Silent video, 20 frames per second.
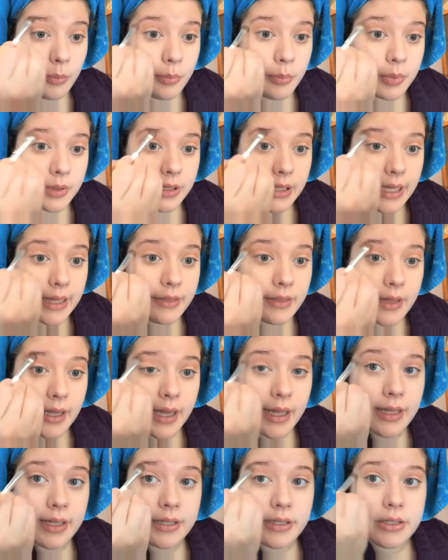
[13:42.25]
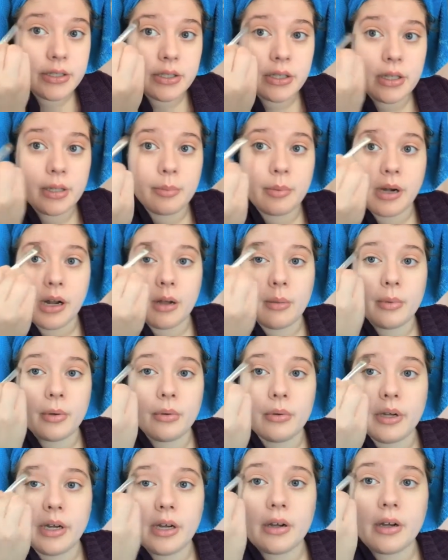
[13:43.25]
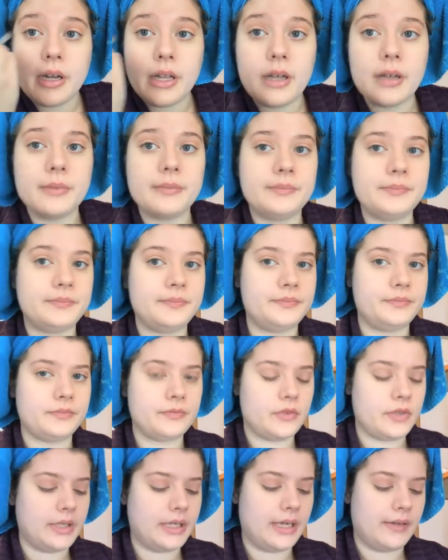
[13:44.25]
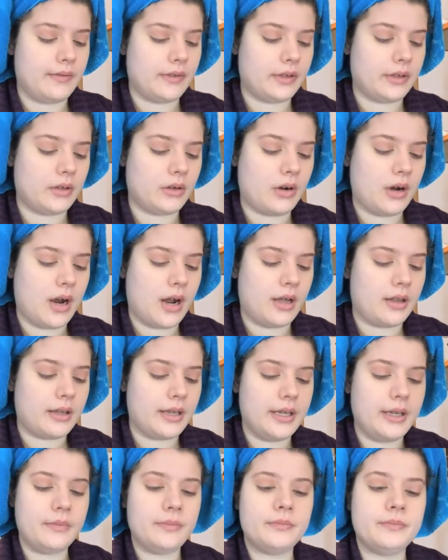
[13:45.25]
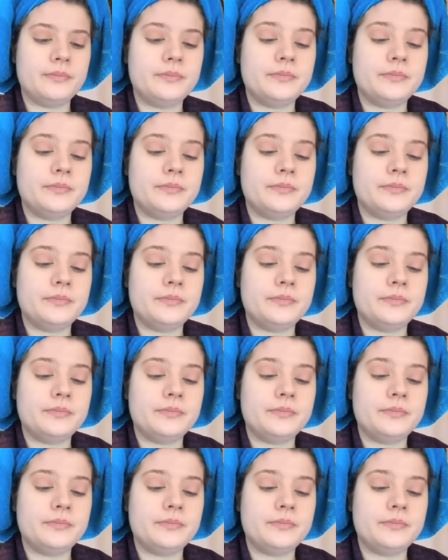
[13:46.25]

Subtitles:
blend that into the brow bone area to give a little highlight.